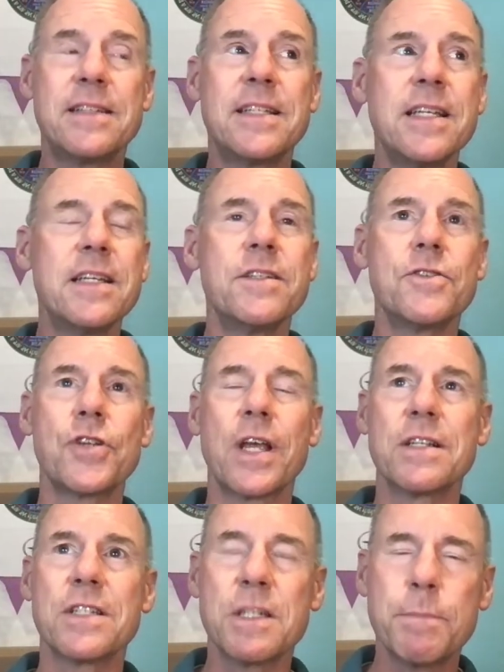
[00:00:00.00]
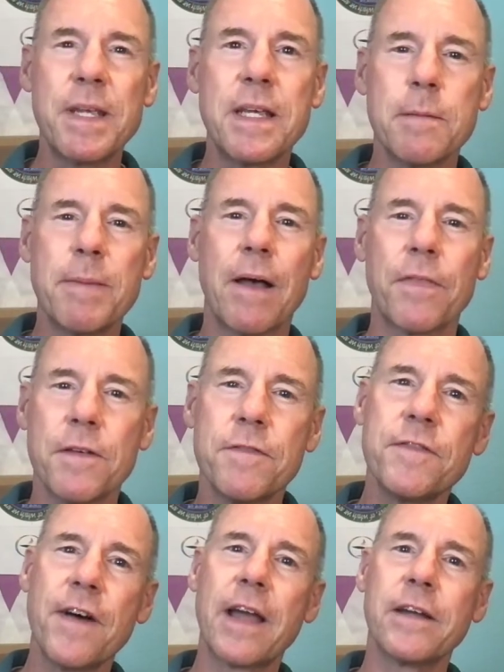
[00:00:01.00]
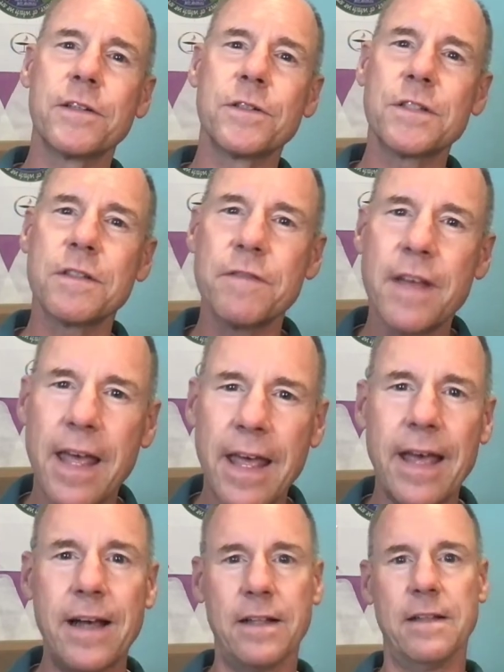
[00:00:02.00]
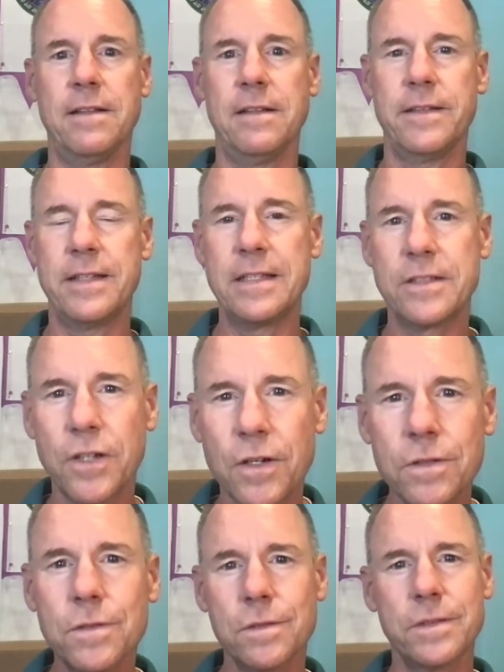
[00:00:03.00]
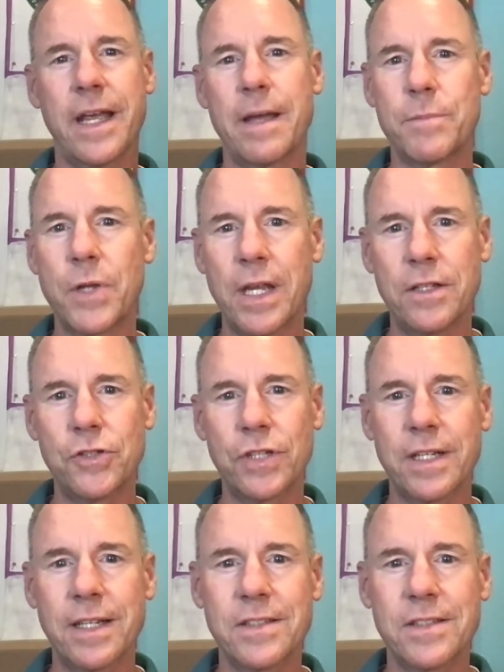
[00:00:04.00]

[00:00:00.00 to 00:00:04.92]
teach and speak about the fires of hell, the eternal damnation.